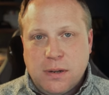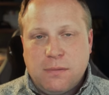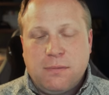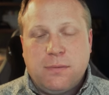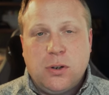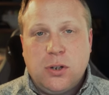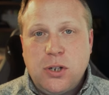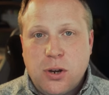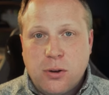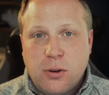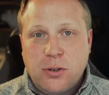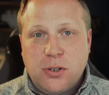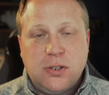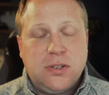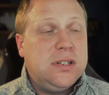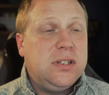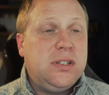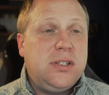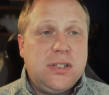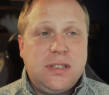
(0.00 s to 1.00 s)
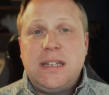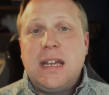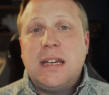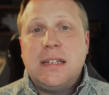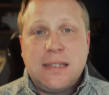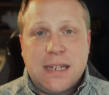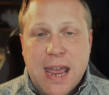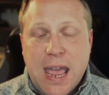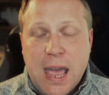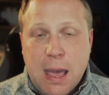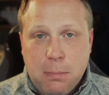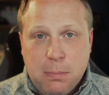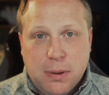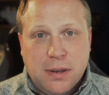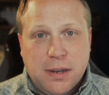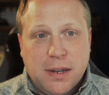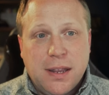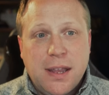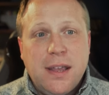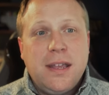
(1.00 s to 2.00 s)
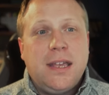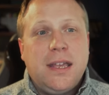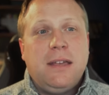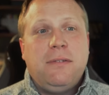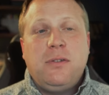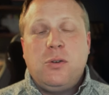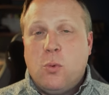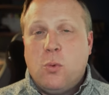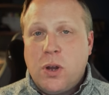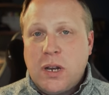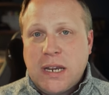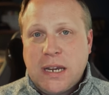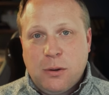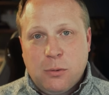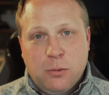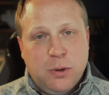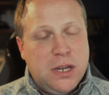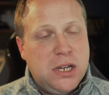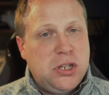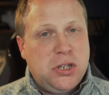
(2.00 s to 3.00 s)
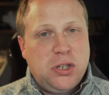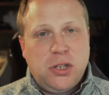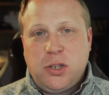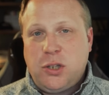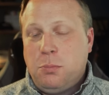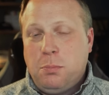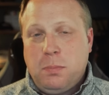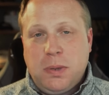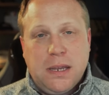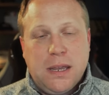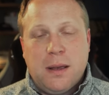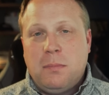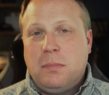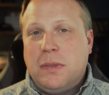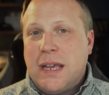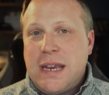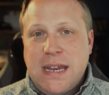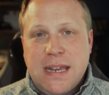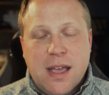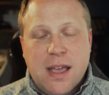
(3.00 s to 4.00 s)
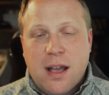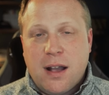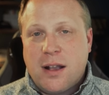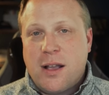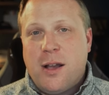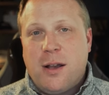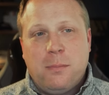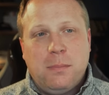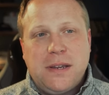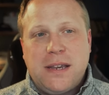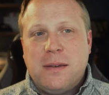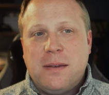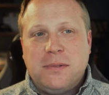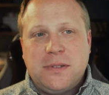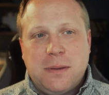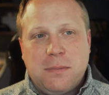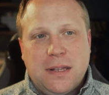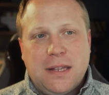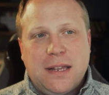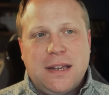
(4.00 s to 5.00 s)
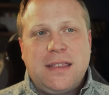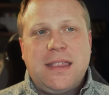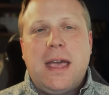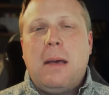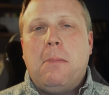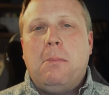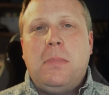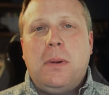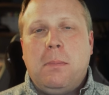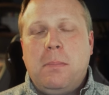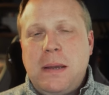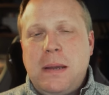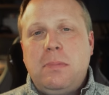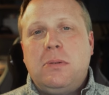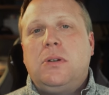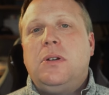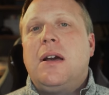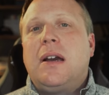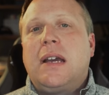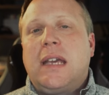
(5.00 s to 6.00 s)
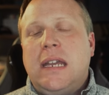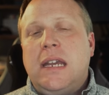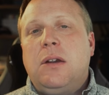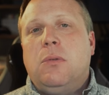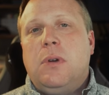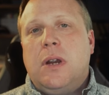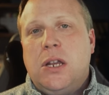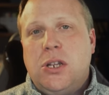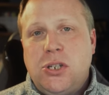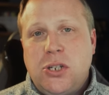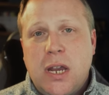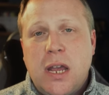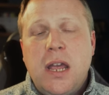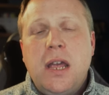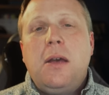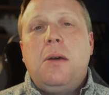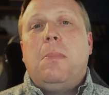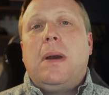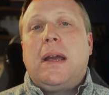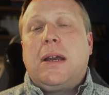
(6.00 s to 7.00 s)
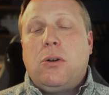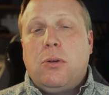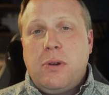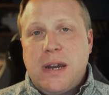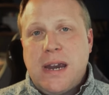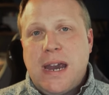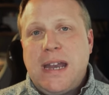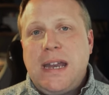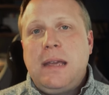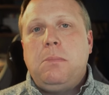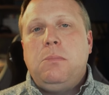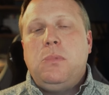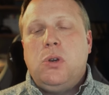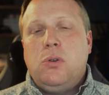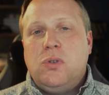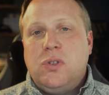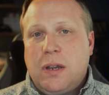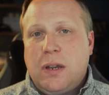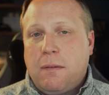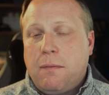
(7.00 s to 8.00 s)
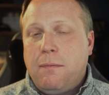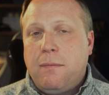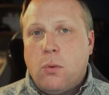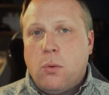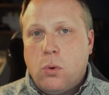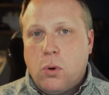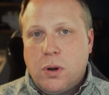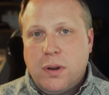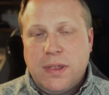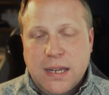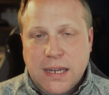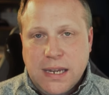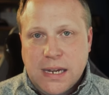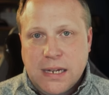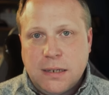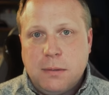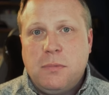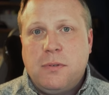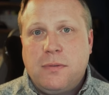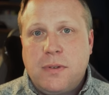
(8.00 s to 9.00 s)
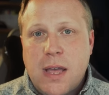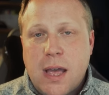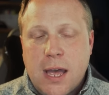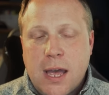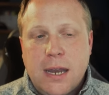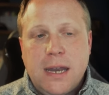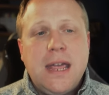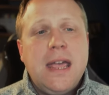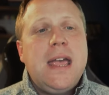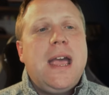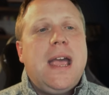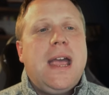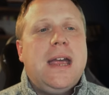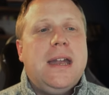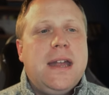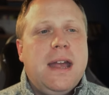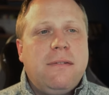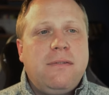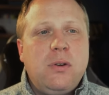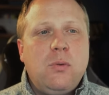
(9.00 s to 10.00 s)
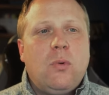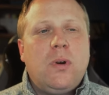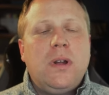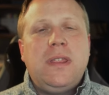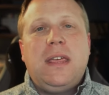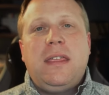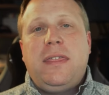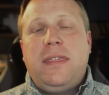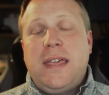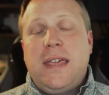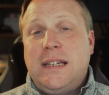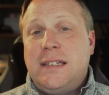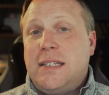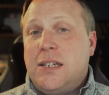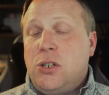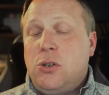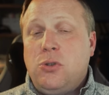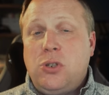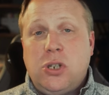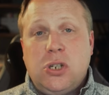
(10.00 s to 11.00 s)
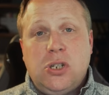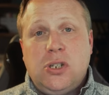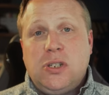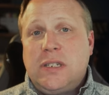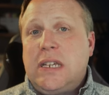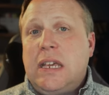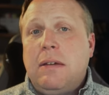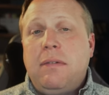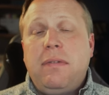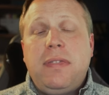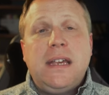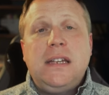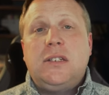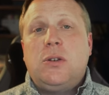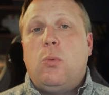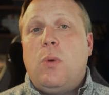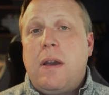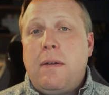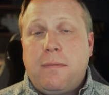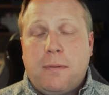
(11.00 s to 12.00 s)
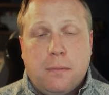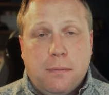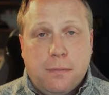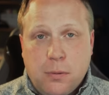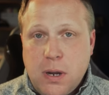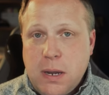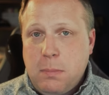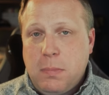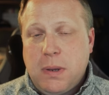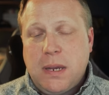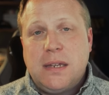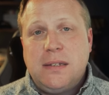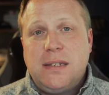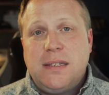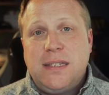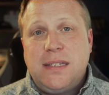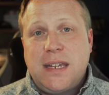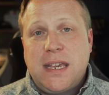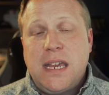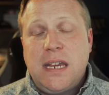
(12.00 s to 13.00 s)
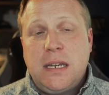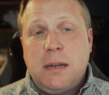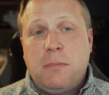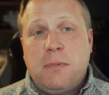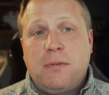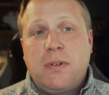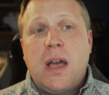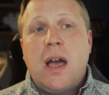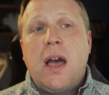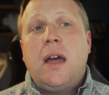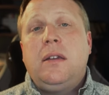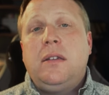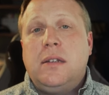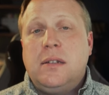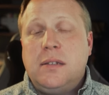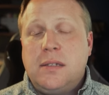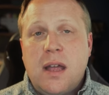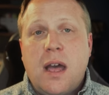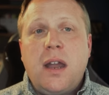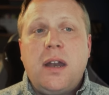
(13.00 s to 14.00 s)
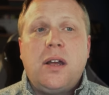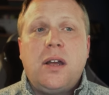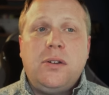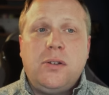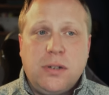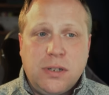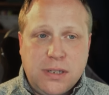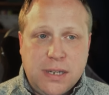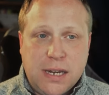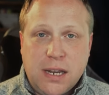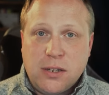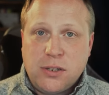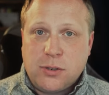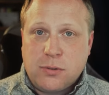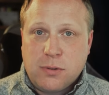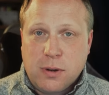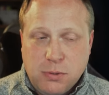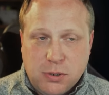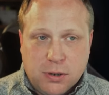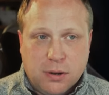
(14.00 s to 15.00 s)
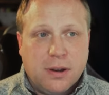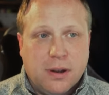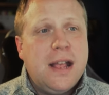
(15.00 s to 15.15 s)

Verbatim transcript: for churches. It just doesn't happen. If you want to get rich, you become Lady Gaga, become something like that. But people are not getting rich by creating music for the kingdom of God. And everyone that thinks that you should just give things away for free because it's the kingdom of God does not understand scripture.